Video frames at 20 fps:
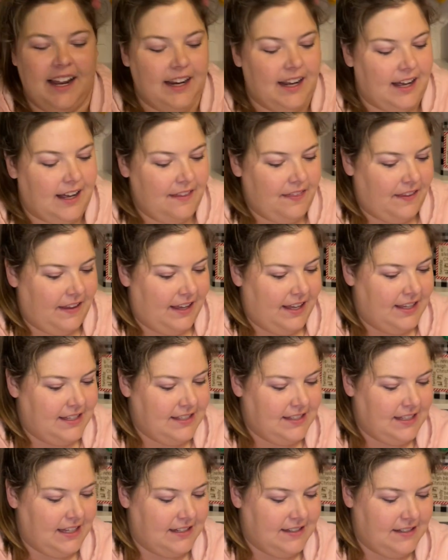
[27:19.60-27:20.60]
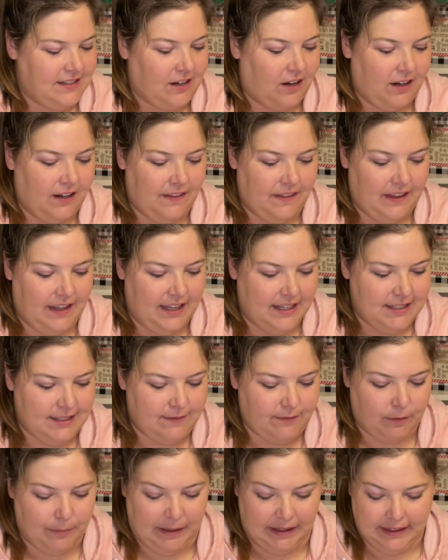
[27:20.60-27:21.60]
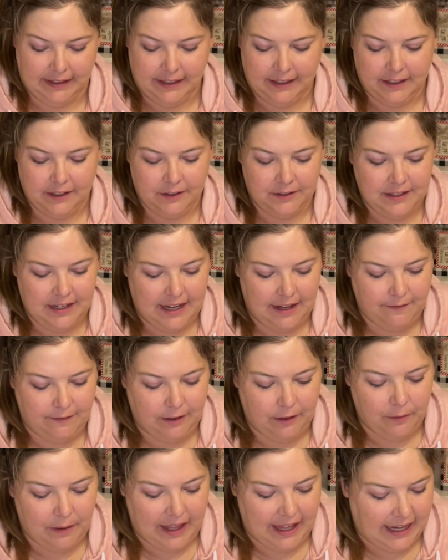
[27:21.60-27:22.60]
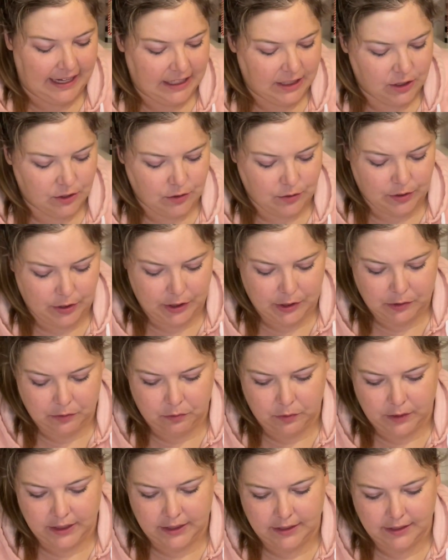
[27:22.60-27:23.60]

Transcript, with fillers: got this and started this for my little nephew, Andrew.